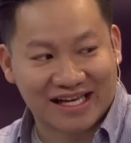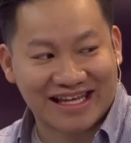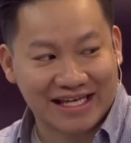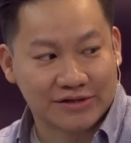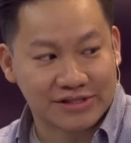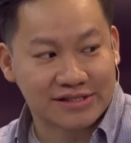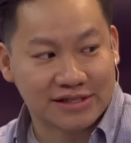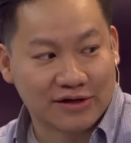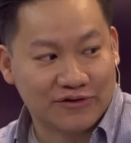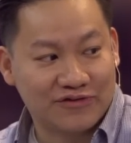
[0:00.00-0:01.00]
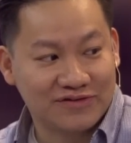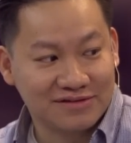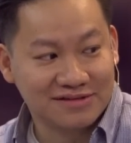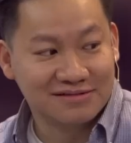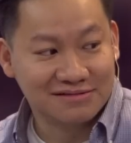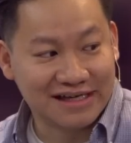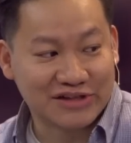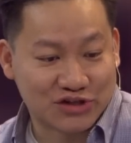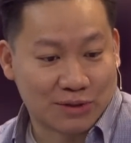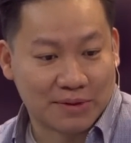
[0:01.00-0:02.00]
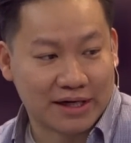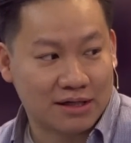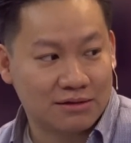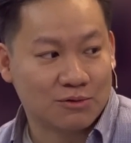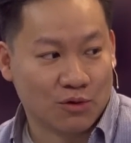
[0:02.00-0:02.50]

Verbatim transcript: of like heals itself. Right, it's, like, like the Terminator,